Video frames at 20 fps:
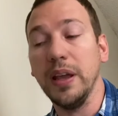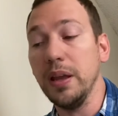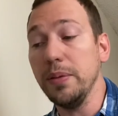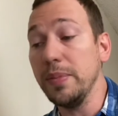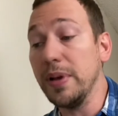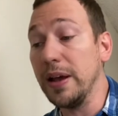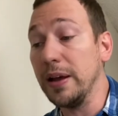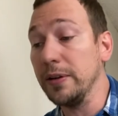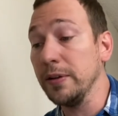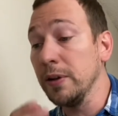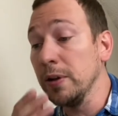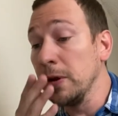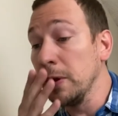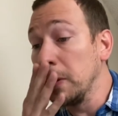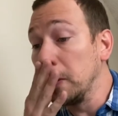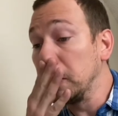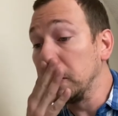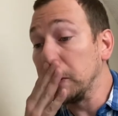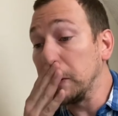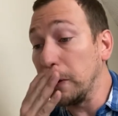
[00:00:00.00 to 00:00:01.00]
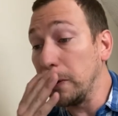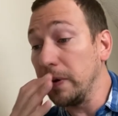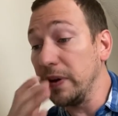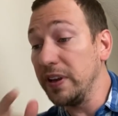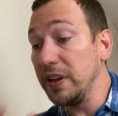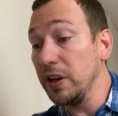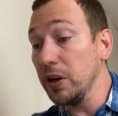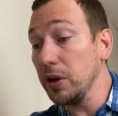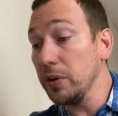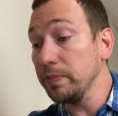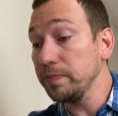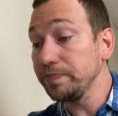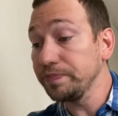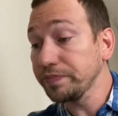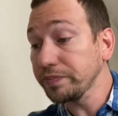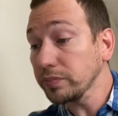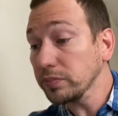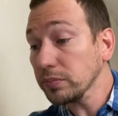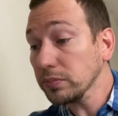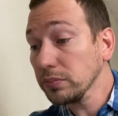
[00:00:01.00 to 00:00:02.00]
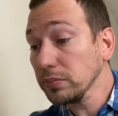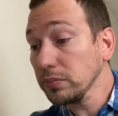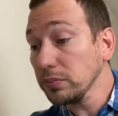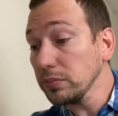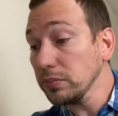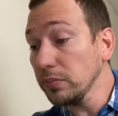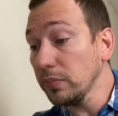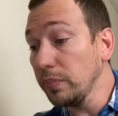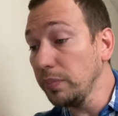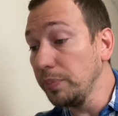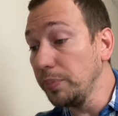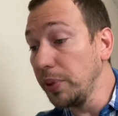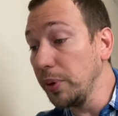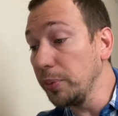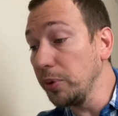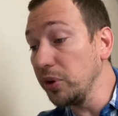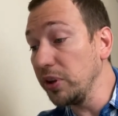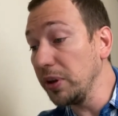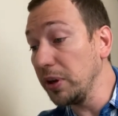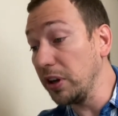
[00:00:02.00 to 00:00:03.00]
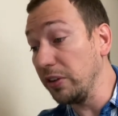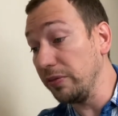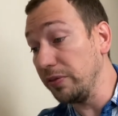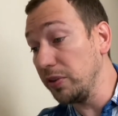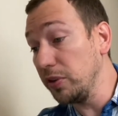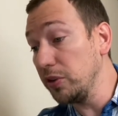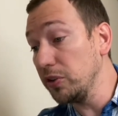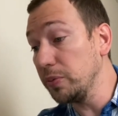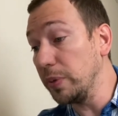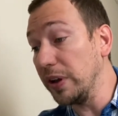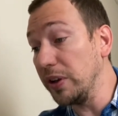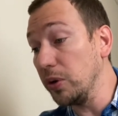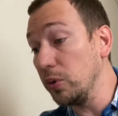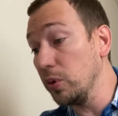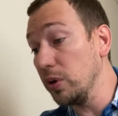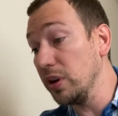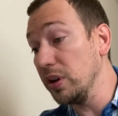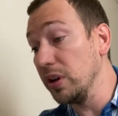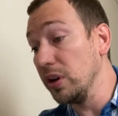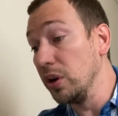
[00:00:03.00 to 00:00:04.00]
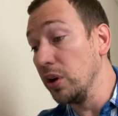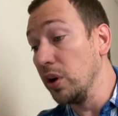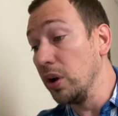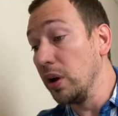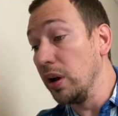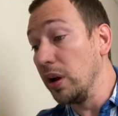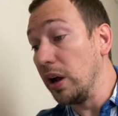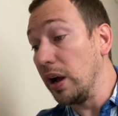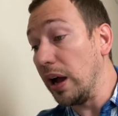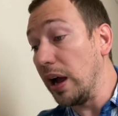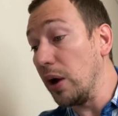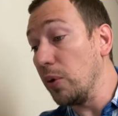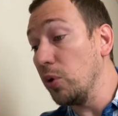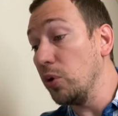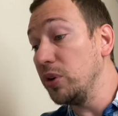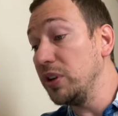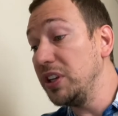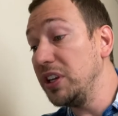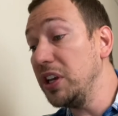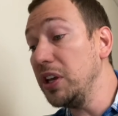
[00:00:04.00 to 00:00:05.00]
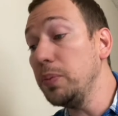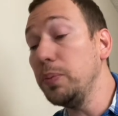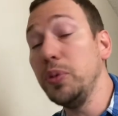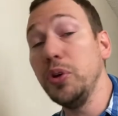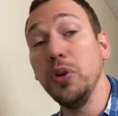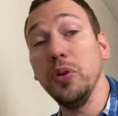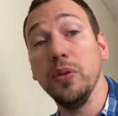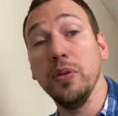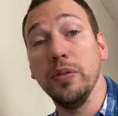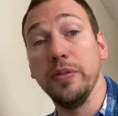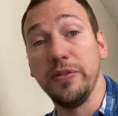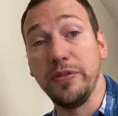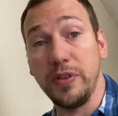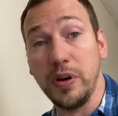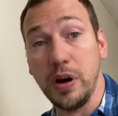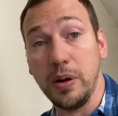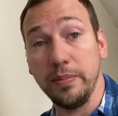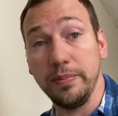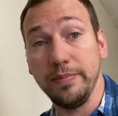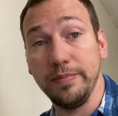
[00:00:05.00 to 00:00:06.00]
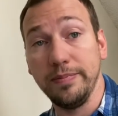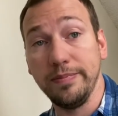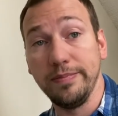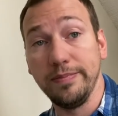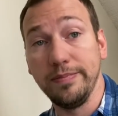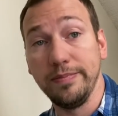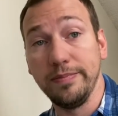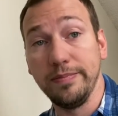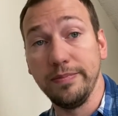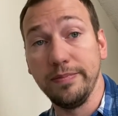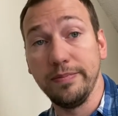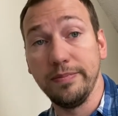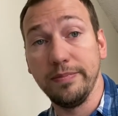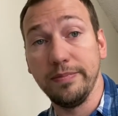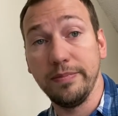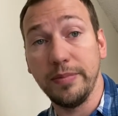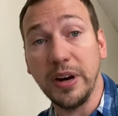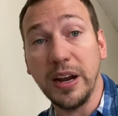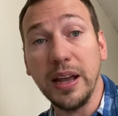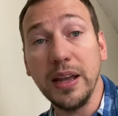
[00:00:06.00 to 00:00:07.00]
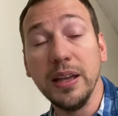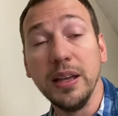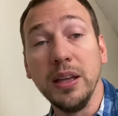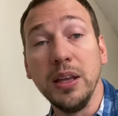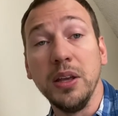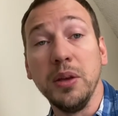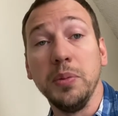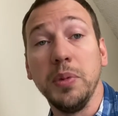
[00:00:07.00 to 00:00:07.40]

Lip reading: Amen. So here, people get confused by the word, I will keep you from, right?